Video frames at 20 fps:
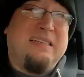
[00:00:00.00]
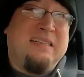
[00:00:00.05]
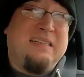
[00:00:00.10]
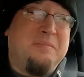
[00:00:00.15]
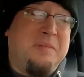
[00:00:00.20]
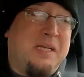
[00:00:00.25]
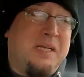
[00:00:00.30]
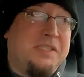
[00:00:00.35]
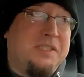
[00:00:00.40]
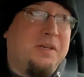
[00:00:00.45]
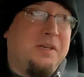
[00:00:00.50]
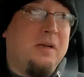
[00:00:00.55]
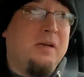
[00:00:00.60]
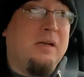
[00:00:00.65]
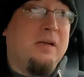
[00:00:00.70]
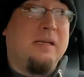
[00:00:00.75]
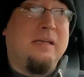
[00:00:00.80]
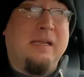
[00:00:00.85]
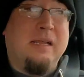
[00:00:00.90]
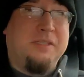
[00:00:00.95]
I'm not sure
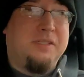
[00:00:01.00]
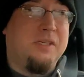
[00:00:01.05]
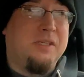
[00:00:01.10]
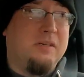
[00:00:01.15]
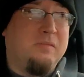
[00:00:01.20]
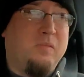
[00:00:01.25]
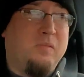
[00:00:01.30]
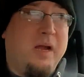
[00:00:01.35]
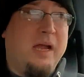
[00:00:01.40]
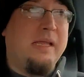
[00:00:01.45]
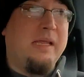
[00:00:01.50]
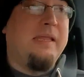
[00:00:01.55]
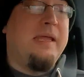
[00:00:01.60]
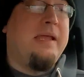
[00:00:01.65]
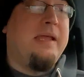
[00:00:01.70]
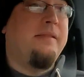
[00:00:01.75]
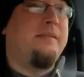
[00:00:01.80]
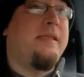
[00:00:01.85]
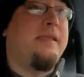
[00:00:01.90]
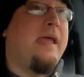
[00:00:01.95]
where I
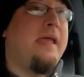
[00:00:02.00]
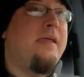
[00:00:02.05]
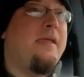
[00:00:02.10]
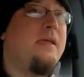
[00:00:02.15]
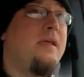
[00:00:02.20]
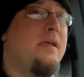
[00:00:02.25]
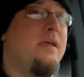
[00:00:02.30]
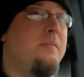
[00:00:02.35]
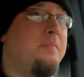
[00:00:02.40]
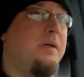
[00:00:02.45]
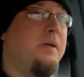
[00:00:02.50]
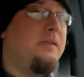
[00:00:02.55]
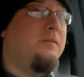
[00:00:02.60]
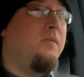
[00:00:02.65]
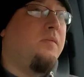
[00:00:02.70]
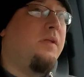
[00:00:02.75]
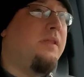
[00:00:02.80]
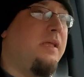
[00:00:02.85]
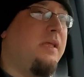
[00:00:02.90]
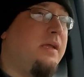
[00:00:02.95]
lay on that. But
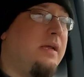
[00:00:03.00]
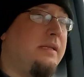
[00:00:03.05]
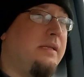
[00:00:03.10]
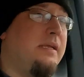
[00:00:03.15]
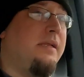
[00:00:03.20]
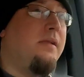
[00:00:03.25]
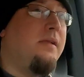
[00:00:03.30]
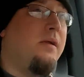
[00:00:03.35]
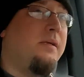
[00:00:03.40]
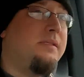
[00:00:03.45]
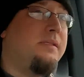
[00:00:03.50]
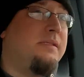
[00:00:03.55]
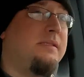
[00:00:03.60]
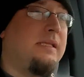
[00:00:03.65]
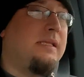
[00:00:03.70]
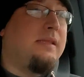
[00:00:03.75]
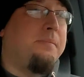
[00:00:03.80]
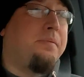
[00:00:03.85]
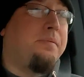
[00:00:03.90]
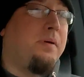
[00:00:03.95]
one thing I did notice is
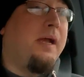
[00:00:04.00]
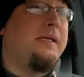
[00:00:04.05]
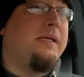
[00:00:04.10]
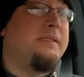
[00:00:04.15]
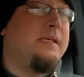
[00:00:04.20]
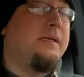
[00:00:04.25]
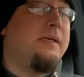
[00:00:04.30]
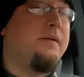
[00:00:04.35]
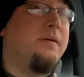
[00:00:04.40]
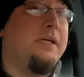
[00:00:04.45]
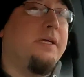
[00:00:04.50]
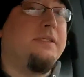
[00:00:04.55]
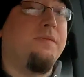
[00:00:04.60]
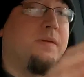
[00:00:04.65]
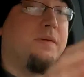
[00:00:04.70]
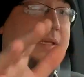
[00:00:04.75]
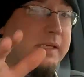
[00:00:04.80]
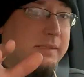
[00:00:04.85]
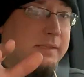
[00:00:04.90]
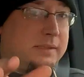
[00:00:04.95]
that the price increase
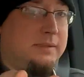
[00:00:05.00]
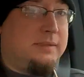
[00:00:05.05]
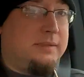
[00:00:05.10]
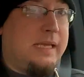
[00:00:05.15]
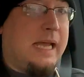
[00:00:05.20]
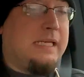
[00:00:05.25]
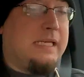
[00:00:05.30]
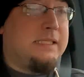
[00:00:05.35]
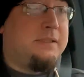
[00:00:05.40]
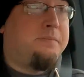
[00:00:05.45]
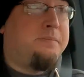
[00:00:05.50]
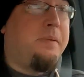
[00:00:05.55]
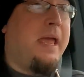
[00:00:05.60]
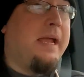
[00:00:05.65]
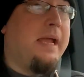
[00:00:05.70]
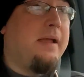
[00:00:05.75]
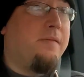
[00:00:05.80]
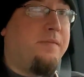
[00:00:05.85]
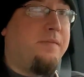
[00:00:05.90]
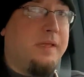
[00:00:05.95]
for this exact
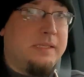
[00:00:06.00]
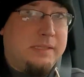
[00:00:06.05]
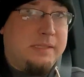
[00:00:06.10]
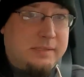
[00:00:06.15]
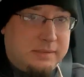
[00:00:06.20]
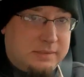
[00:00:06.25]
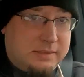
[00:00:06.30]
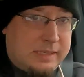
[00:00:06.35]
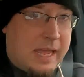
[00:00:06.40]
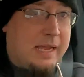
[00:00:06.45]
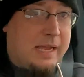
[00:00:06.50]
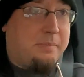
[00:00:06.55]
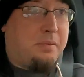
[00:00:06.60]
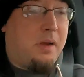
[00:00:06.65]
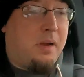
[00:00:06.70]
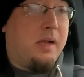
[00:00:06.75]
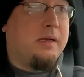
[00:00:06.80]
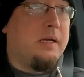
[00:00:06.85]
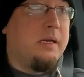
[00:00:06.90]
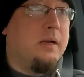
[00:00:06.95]
spec of this exact
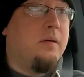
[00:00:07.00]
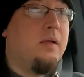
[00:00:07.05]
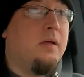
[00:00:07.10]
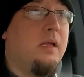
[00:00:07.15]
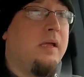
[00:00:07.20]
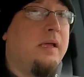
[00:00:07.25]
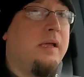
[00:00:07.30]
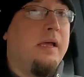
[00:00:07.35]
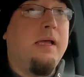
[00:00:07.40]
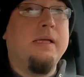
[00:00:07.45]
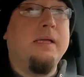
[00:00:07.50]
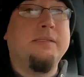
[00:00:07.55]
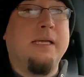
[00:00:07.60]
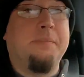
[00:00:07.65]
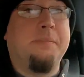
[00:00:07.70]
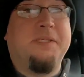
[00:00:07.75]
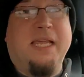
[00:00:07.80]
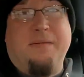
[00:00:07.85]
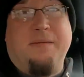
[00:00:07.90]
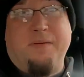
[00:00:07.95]
Bronco is
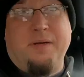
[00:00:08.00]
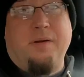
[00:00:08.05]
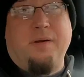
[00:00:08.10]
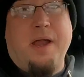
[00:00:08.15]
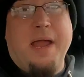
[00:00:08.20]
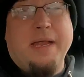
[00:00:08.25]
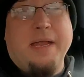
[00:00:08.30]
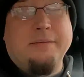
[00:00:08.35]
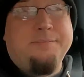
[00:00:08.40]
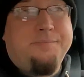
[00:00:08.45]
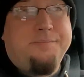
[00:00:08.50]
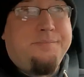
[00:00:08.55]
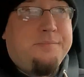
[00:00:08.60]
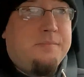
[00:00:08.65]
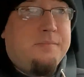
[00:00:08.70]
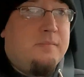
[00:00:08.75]
up $7 grand.